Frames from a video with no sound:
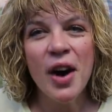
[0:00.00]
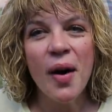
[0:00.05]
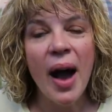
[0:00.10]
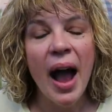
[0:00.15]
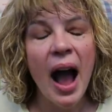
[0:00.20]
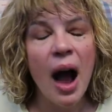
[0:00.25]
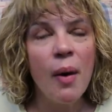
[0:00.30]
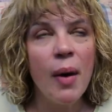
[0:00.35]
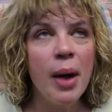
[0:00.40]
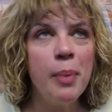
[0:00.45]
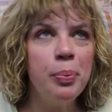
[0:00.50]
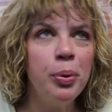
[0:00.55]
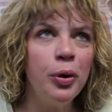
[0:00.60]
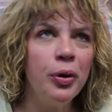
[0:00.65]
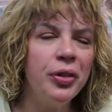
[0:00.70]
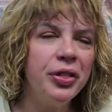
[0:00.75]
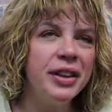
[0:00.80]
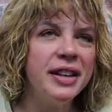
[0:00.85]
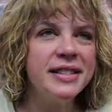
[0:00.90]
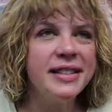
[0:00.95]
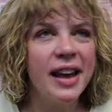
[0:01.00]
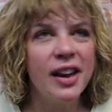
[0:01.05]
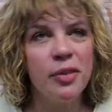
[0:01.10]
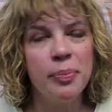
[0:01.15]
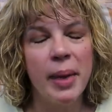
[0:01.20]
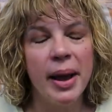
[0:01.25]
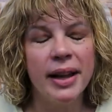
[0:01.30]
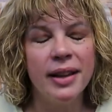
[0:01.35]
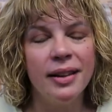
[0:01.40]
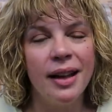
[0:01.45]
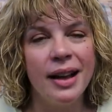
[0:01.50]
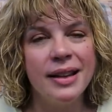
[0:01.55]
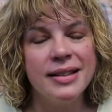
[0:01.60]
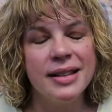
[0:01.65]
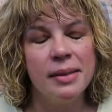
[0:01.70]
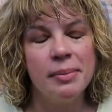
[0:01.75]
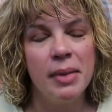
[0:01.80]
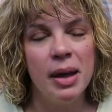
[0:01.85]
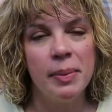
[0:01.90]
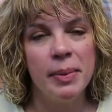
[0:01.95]
you know, how I pull things out of my
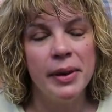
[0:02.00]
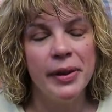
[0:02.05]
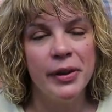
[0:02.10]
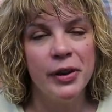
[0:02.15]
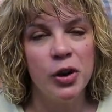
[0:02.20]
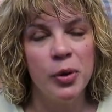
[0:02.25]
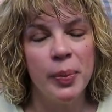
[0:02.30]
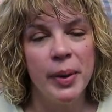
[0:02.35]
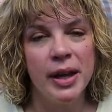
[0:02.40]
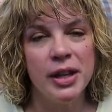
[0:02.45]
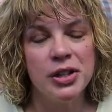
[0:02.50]
closet maybe a little